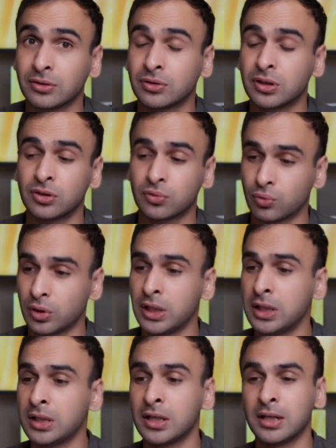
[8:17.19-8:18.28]
So this is
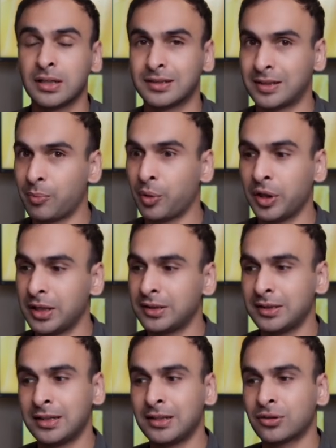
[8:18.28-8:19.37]
really simple and
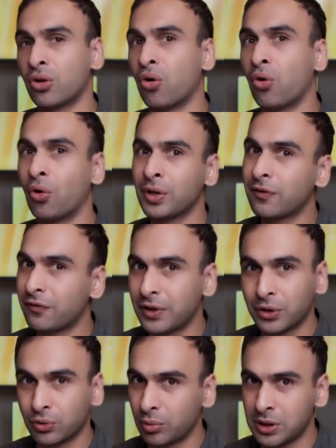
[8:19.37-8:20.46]
easy. These are the only
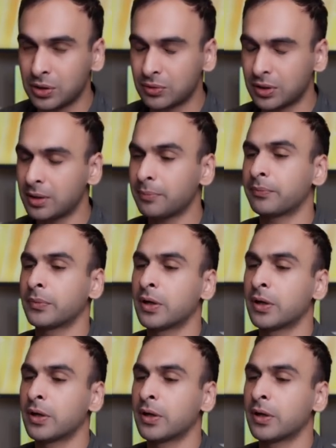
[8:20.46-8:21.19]
fields we'll be using.